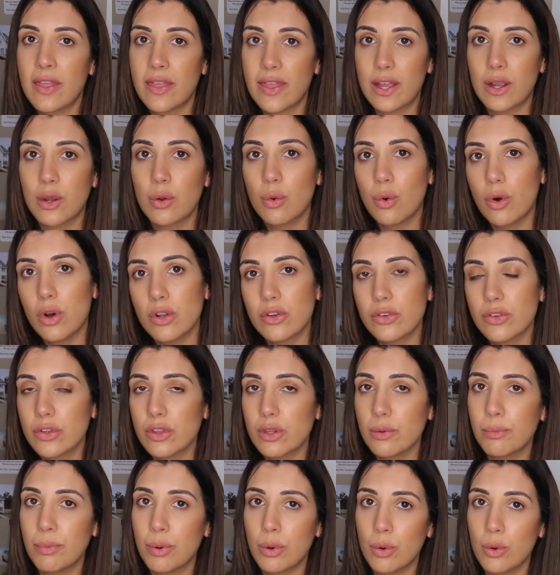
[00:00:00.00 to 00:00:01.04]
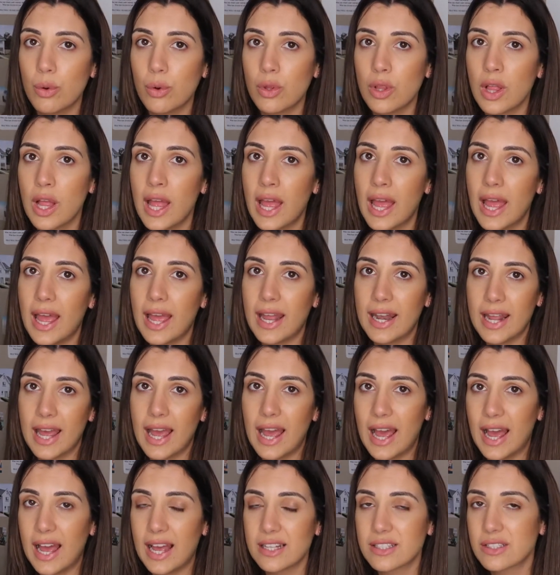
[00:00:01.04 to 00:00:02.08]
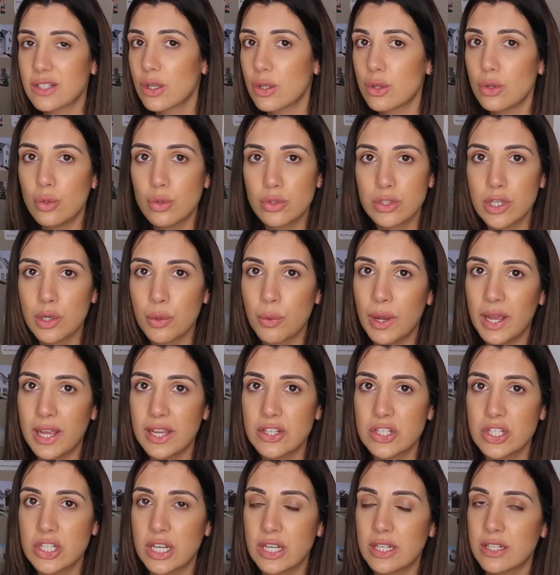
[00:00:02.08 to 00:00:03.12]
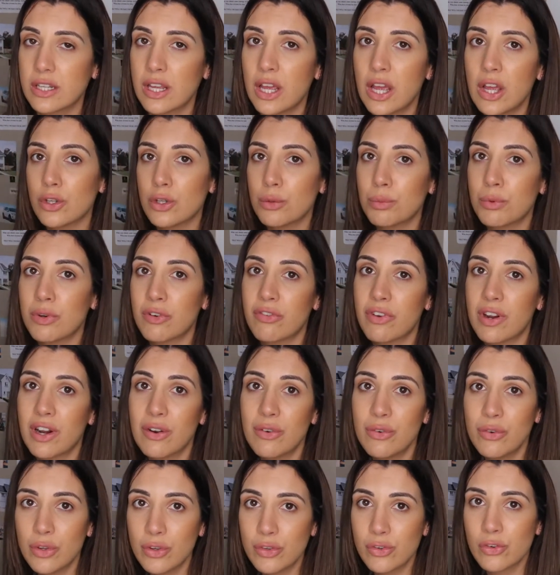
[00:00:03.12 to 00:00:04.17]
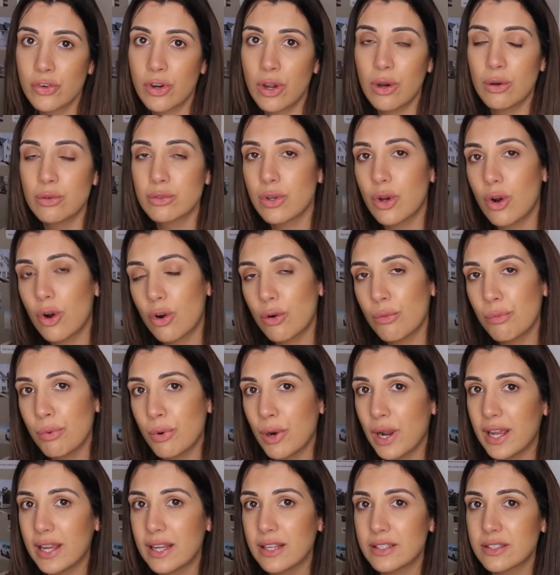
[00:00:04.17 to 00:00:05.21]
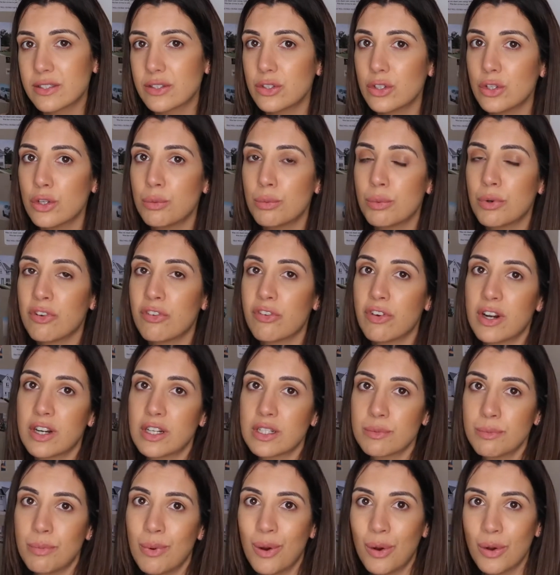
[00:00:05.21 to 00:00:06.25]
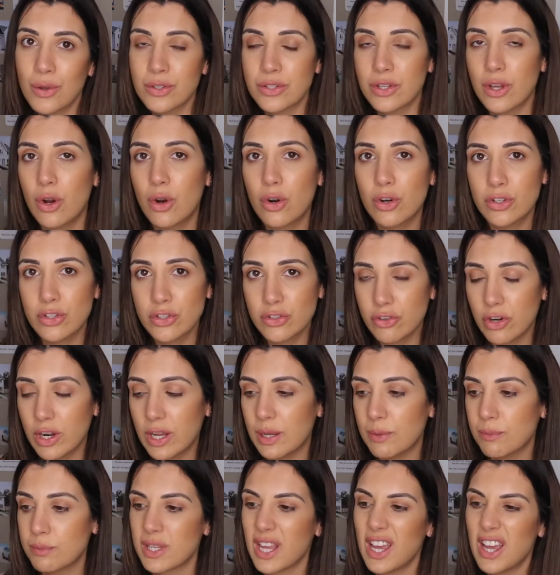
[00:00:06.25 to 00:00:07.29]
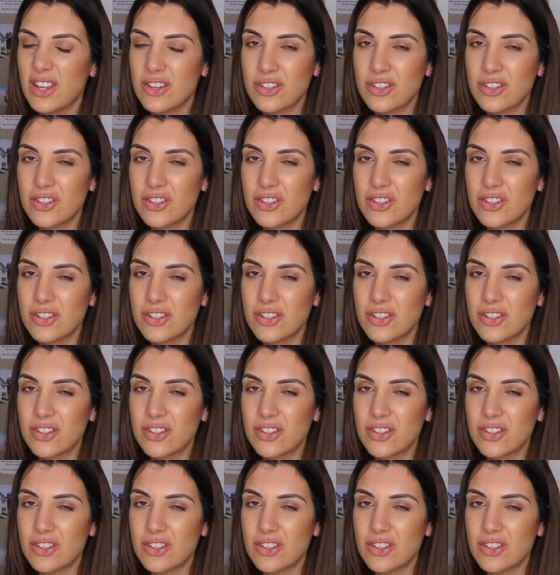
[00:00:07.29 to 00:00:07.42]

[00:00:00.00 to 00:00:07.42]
then go onto the poll and ask loads of questions. Do you prefer neutrals or brights? Do you prefer spots or stripes?